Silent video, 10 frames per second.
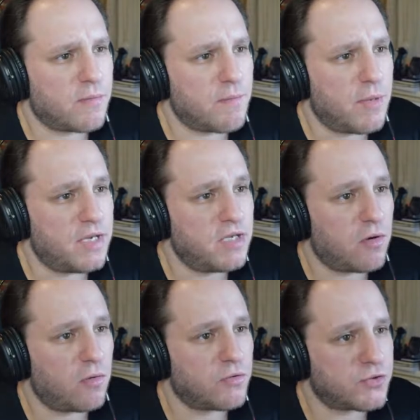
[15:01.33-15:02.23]
and many
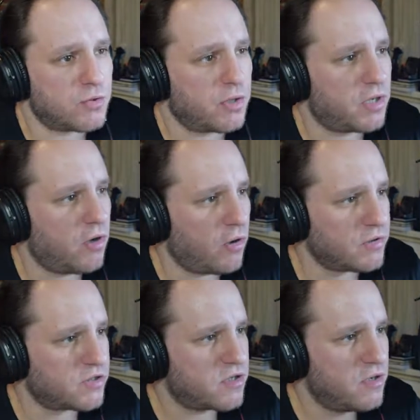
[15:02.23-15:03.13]
also a
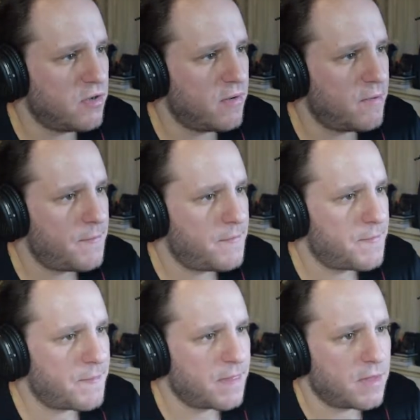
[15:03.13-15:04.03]
cost.
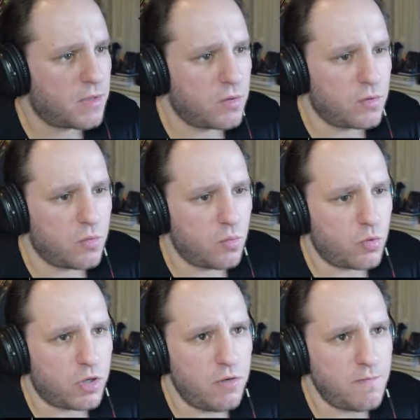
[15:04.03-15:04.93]

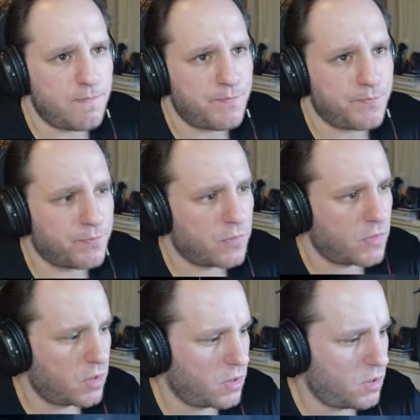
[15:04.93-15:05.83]
Okay.
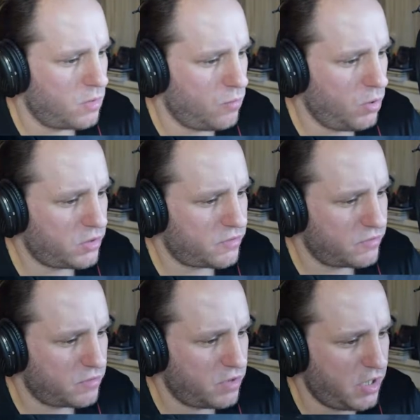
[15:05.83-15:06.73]
What
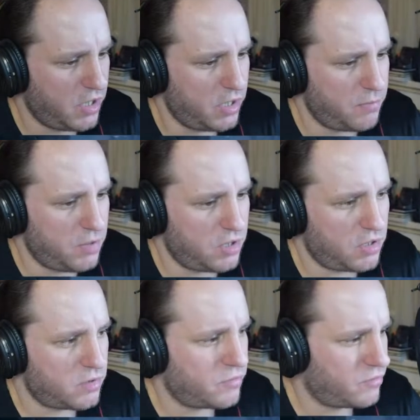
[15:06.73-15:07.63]
can I
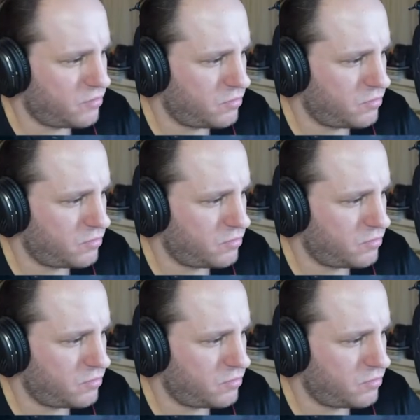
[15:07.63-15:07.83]
build?